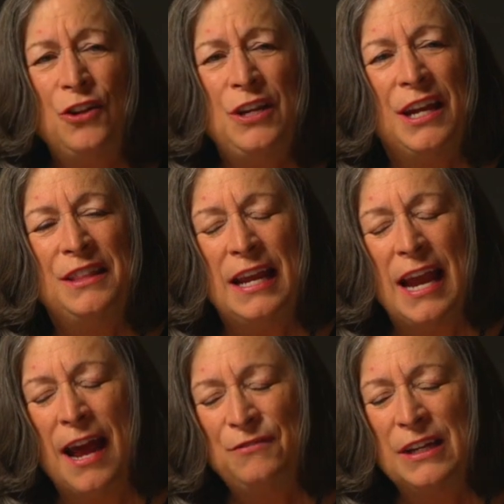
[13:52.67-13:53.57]
only can they
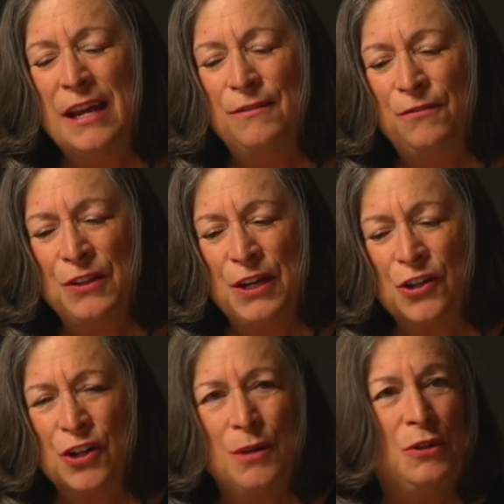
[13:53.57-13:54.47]
advocate for
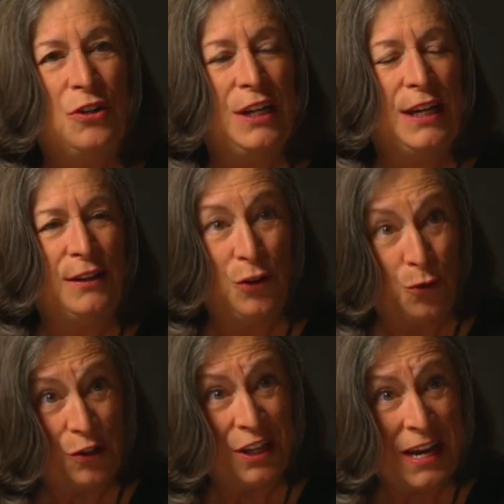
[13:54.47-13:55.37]
their community
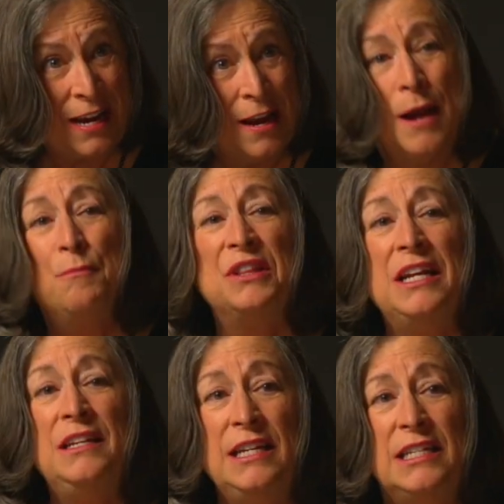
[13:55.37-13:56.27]
locally, but
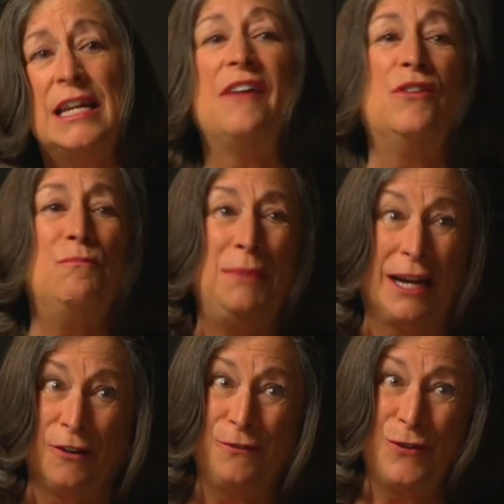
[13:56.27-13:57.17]
they need to have a
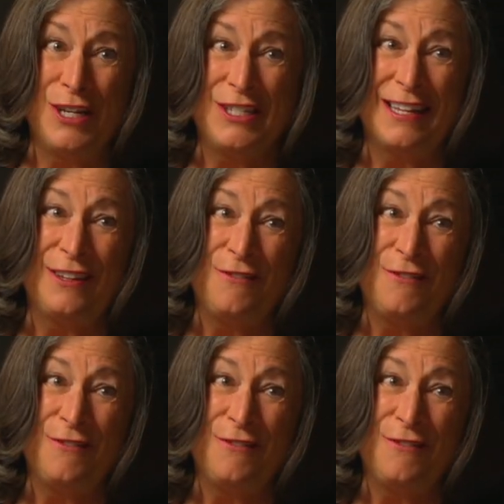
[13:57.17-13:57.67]
bigger voice at